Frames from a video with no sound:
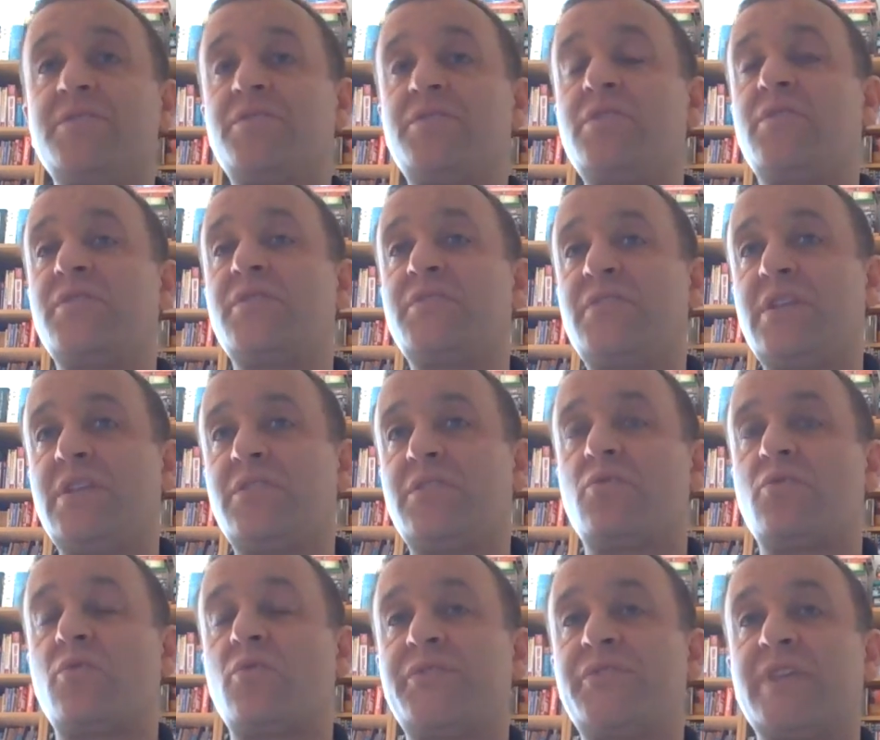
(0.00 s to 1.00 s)
So you can sit
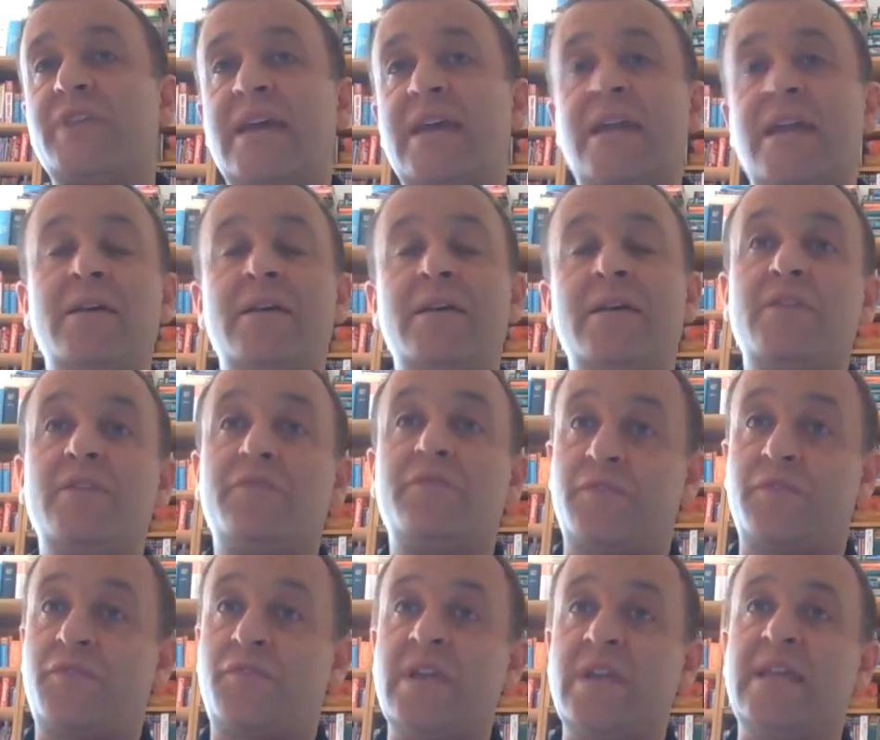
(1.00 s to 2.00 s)
the course again
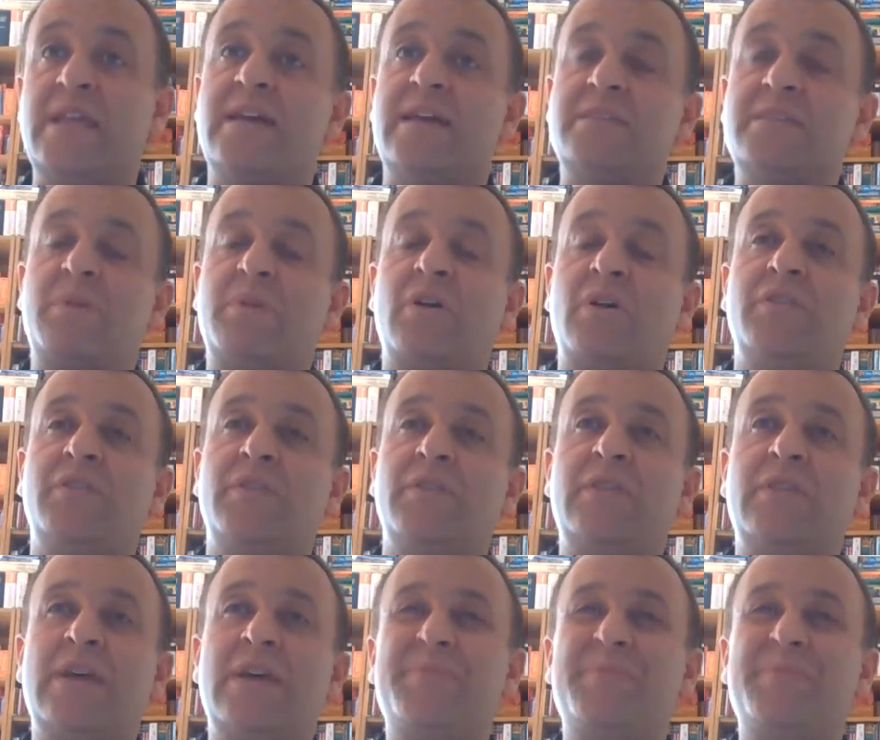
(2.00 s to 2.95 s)
for free as part of it.